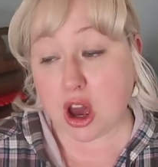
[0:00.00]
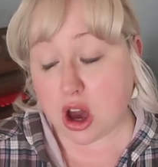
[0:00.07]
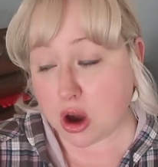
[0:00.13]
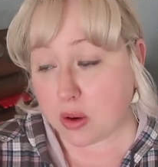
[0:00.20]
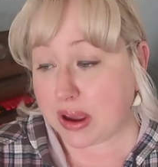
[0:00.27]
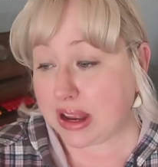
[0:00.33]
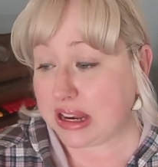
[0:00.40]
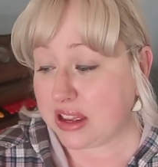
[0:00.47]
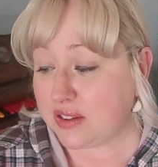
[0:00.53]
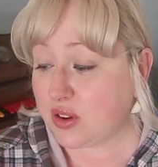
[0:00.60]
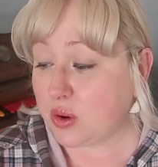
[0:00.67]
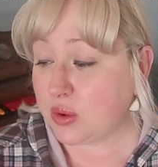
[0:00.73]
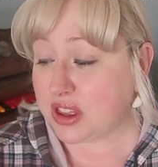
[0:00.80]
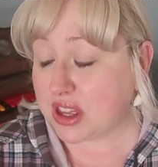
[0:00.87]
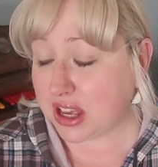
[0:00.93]
Oh, and
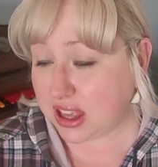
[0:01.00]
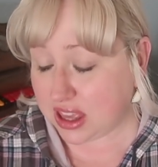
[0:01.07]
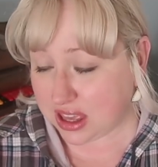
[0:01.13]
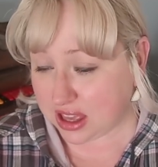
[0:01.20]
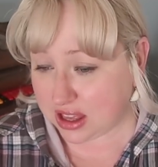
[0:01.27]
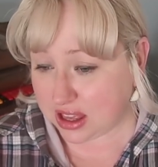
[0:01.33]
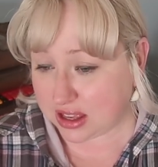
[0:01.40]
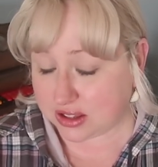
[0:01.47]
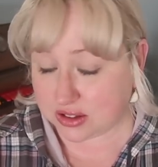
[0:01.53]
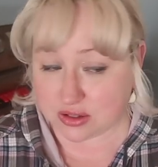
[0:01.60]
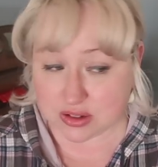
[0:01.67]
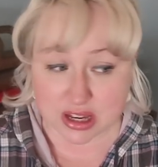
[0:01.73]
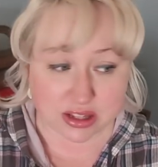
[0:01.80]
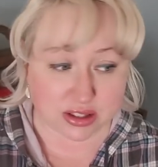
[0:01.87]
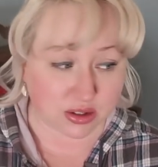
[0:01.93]
even with Ikea yesterday,